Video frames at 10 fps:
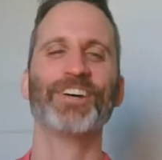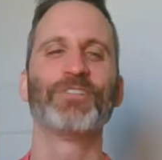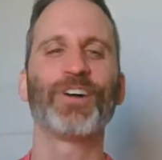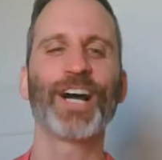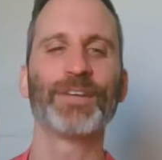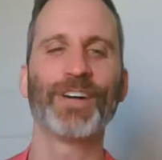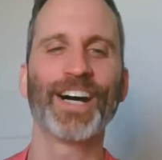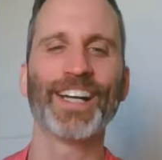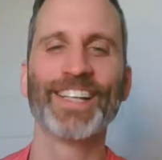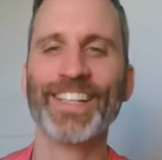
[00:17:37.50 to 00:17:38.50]
Why am
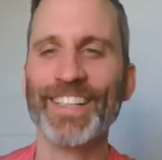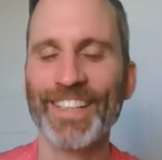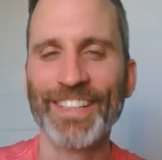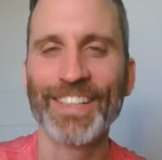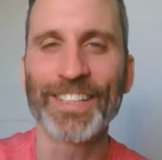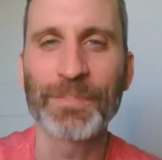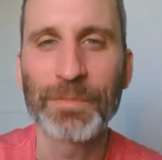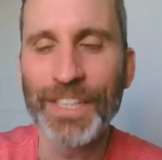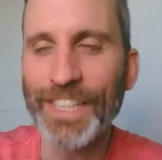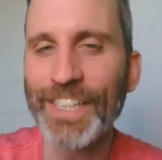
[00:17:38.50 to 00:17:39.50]
I a
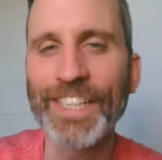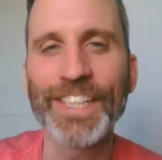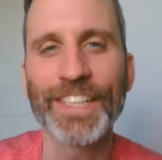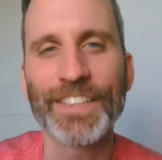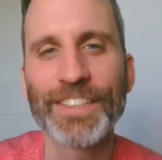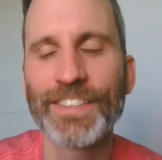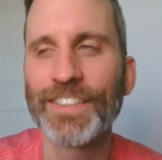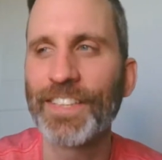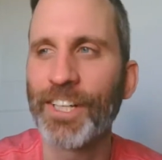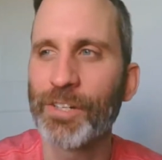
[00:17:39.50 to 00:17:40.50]
complete idiot?
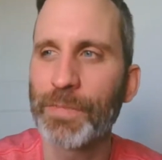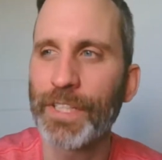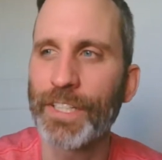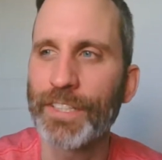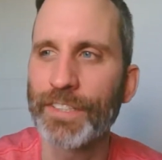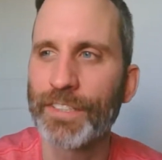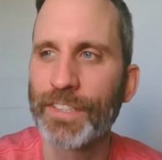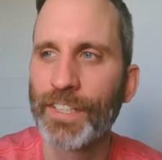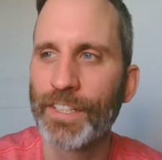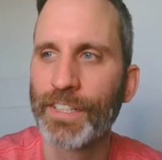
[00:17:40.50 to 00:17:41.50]

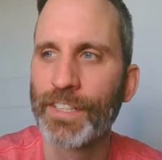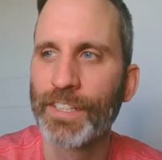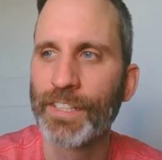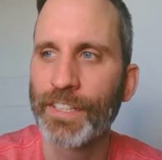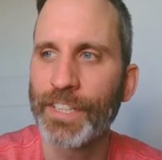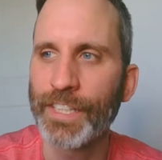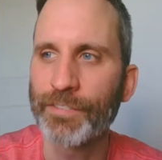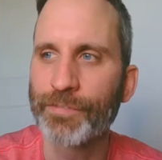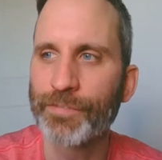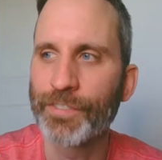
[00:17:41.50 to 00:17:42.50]
Because
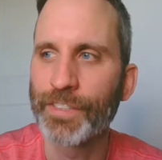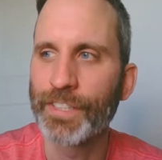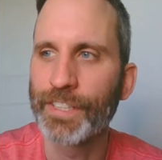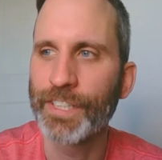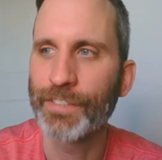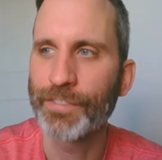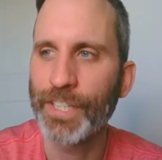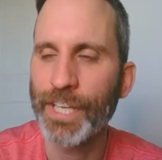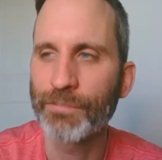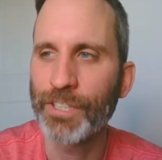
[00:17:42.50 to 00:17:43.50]
if
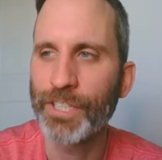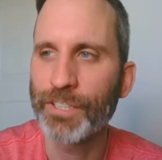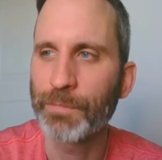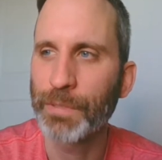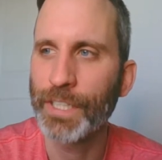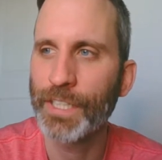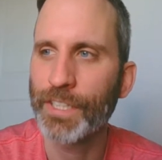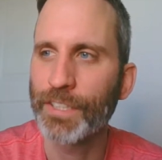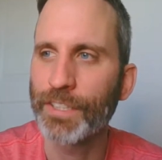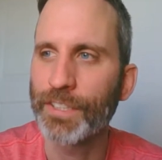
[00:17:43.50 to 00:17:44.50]
they have reached the
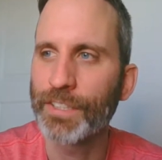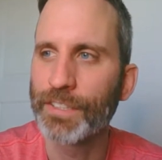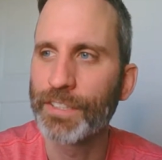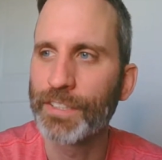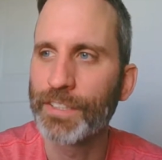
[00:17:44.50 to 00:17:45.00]
pinnacle